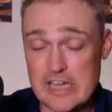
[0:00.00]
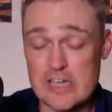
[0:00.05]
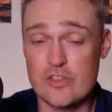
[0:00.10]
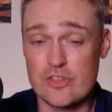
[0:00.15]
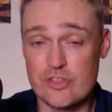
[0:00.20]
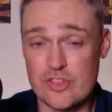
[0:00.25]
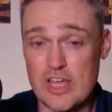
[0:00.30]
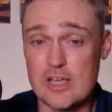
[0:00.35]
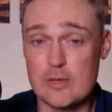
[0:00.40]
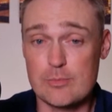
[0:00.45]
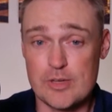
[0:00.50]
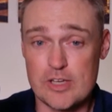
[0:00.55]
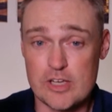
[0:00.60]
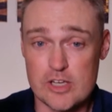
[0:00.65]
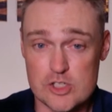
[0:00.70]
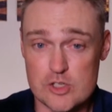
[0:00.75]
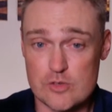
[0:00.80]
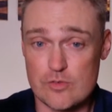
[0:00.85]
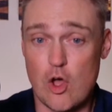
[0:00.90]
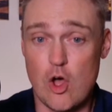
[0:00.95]
to think,
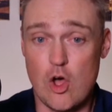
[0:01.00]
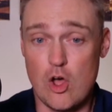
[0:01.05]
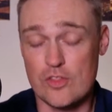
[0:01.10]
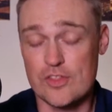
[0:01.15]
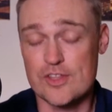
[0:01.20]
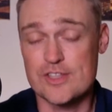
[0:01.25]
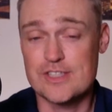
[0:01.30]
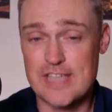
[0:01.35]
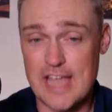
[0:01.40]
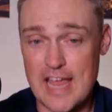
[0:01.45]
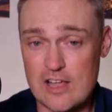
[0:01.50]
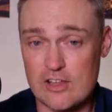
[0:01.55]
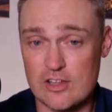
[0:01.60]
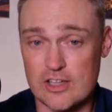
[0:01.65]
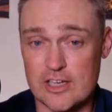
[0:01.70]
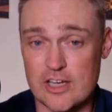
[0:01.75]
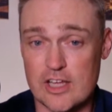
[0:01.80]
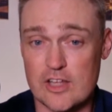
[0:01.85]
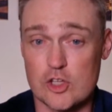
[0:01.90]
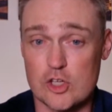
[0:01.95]
because of all the
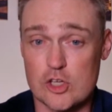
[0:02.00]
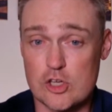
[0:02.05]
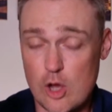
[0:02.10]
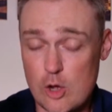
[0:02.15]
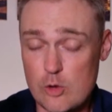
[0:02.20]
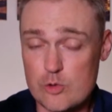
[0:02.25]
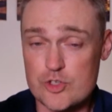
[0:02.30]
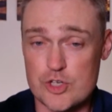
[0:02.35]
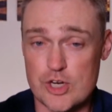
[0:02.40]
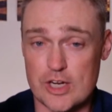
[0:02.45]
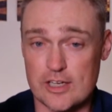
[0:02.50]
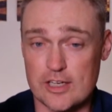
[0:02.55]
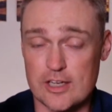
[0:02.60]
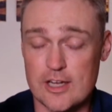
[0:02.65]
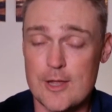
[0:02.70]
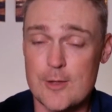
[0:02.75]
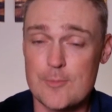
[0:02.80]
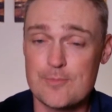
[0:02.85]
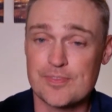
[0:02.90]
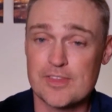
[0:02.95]
talent and the coaching,
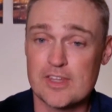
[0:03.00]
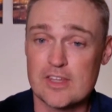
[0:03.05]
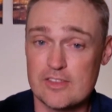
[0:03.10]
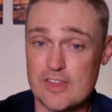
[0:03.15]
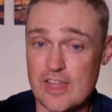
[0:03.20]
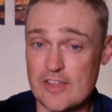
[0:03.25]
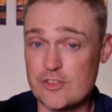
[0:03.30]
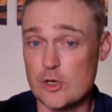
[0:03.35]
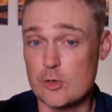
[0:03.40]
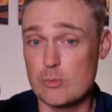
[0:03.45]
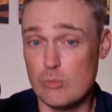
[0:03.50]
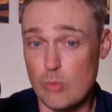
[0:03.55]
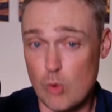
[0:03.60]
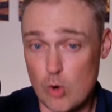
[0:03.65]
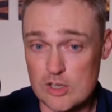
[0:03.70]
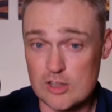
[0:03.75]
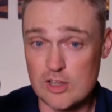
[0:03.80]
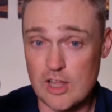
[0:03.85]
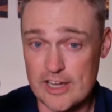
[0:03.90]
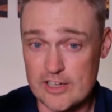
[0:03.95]
that they're
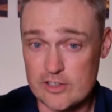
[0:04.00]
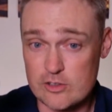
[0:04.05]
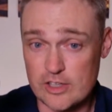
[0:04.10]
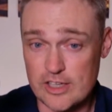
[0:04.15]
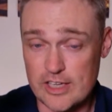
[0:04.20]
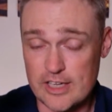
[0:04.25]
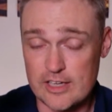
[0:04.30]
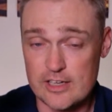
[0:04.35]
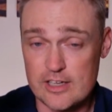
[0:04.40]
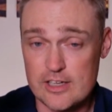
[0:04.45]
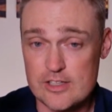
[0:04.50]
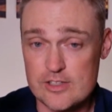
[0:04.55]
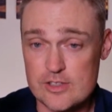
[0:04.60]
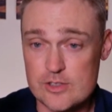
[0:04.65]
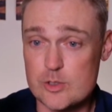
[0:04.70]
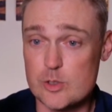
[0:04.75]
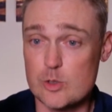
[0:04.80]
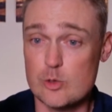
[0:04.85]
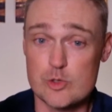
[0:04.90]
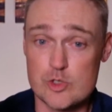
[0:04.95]
more likely
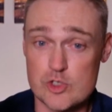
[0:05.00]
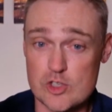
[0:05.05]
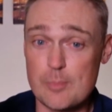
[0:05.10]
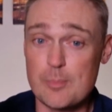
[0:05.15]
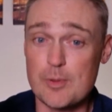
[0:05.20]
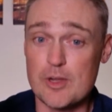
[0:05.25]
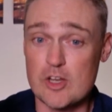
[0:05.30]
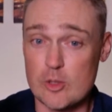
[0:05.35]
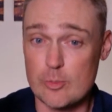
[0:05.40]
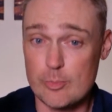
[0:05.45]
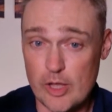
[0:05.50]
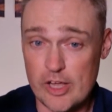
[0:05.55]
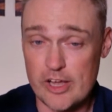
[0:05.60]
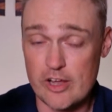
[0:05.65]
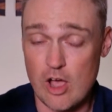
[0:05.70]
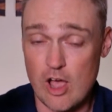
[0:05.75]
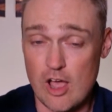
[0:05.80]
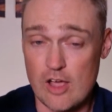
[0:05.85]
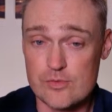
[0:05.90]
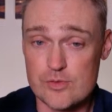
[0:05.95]
to slip into the
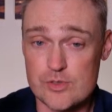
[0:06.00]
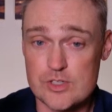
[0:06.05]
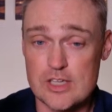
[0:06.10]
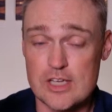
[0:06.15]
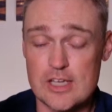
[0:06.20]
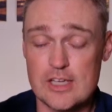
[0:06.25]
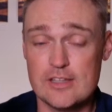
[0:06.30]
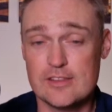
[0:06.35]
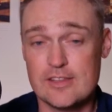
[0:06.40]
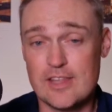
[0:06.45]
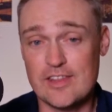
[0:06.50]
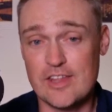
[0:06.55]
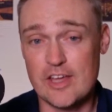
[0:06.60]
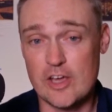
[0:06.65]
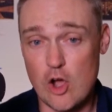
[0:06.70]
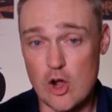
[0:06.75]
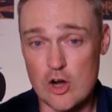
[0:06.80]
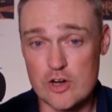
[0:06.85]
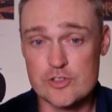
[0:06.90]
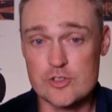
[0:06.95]
playoffs than they
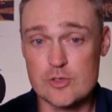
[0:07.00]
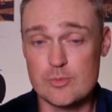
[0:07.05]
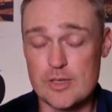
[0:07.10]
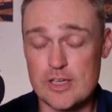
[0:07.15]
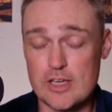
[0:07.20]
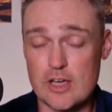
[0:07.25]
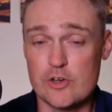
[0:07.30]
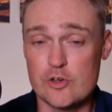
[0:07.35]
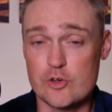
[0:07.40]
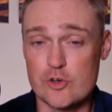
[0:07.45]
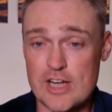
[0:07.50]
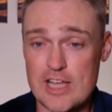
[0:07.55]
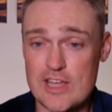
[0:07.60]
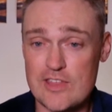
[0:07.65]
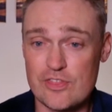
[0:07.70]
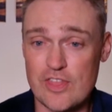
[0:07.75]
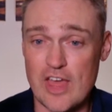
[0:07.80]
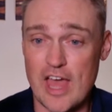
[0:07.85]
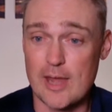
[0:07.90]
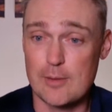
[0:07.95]
are to be
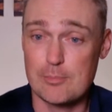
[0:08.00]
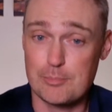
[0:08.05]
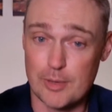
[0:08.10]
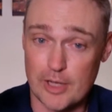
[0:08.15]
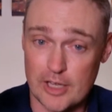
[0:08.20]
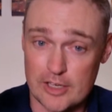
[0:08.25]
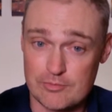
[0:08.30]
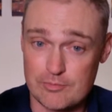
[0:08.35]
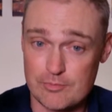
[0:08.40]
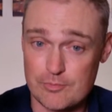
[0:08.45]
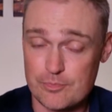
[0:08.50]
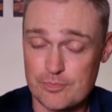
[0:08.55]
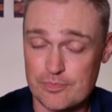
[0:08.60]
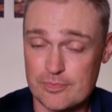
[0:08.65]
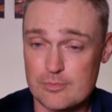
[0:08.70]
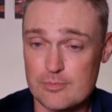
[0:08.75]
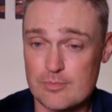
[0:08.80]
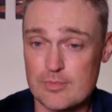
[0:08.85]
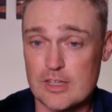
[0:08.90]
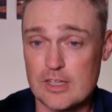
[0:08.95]
underneath that. But
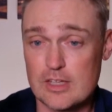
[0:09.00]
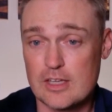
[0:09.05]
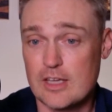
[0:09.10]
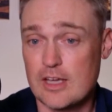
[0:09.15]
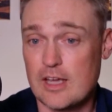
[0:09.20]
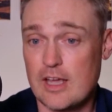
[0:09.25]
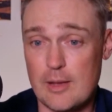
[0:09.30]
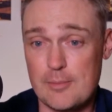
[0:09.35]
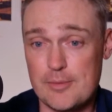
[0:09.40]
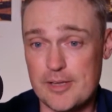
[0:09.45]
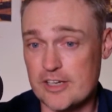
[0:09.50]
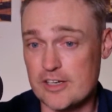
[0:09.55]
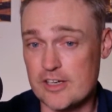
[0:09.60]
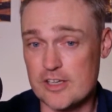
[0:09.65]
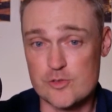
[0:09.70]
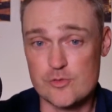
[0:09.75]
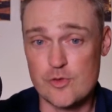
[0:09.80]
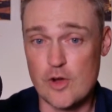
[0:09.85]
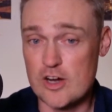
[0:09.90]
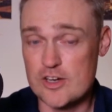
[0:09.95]
I mean,
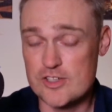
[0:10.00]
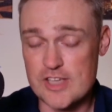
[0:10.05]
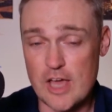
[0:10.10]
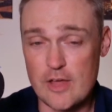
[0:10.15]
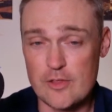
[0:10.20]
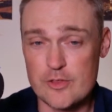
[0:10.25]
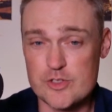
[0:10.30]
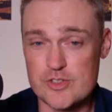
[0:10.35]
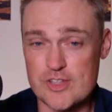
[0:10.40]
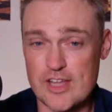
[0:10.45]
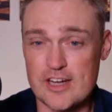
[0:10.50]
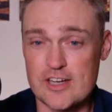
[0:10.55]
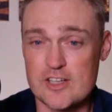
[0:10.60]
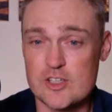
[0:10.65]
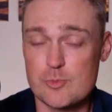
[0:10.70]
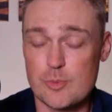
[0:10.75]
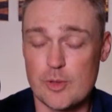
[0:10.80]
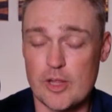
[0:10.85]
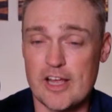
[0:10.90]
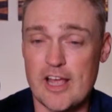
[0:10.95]
as far as how the standings
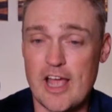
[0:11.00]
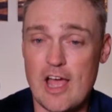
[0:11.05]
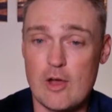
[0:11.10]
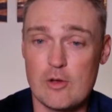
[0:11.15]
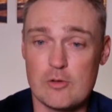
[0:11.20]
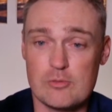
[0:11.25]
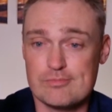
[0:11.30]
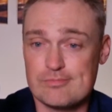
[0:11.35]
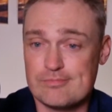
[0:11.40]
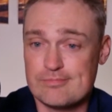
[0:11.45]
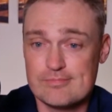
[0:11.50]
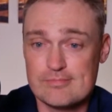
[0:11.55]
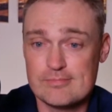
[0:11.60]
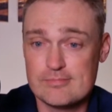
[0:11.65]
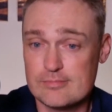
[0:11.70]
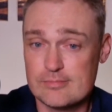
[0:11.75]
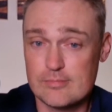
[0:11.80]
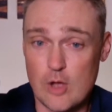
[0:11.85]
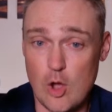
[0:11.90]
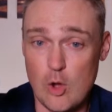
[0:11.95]
play out,
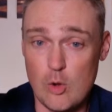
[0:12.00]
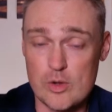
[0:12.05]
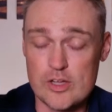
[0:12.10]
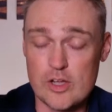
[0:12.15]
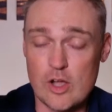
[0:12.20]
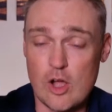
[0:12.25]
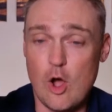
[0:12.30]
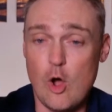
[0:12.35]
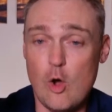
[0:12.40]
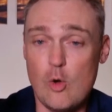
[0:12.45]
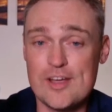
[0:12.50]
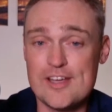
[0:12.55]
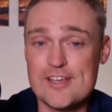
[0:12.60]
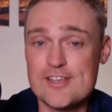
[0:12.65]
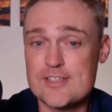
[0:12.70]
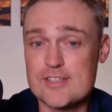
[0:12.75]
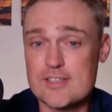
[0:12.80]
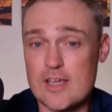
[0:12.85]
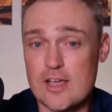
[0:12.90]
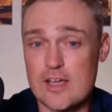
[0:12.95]

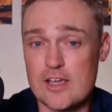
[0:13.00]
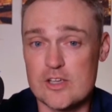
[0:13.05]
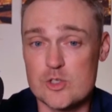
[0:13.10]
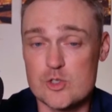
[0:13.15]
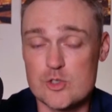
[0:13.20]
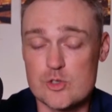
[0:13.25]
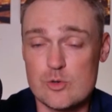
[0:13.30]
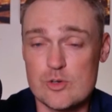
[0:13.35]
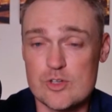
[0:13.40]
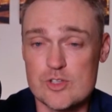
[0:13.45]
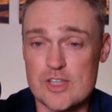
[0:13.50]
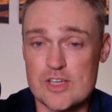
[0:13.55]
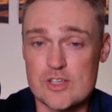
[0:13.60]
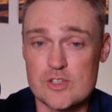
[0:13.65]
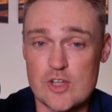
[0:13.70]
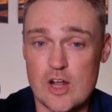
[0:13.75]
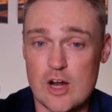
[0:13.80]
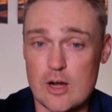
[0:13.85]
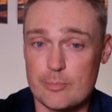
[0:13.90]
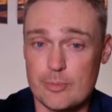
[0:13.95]
always as soon as they
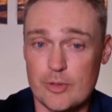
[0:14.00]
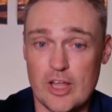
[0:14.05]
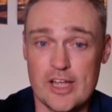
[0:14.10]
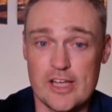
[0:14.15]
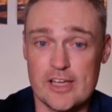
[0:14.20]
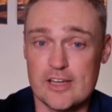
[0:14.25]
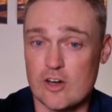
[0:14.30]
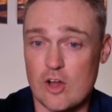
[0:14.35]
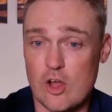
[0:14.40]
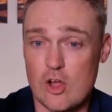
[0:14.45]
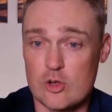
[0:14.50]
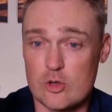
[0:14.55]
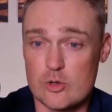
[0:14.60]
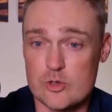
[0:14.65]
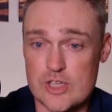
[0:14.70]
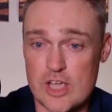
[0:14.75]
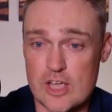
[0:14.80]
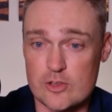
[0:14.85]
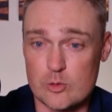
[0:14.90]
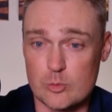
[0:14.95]
start playing, it all goes
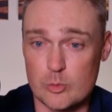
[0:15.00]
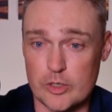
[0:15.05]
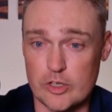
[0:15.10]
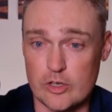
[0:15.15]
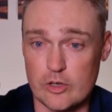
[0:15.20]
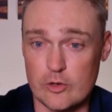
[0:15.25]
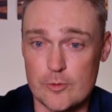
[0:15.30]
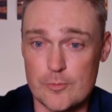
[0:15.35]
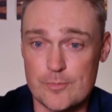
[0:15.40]
out the window.